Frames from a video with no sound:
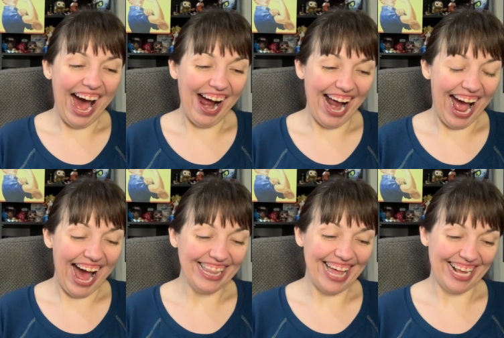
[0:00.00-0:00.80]
Alright,
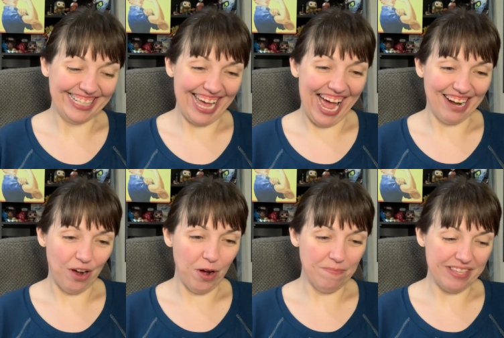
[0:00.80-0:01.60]
I like that.
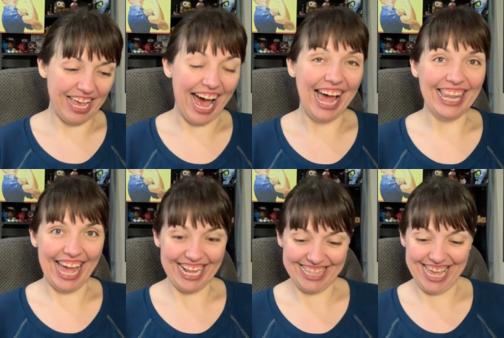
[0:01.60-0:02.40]
Oops, I
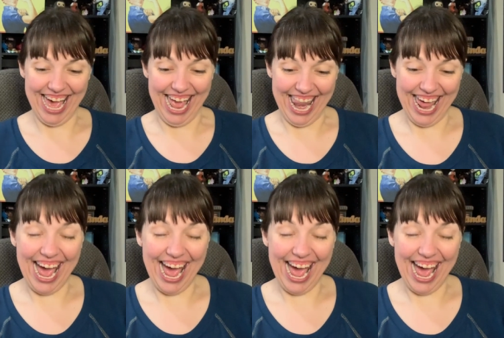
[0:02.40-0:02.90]
like that.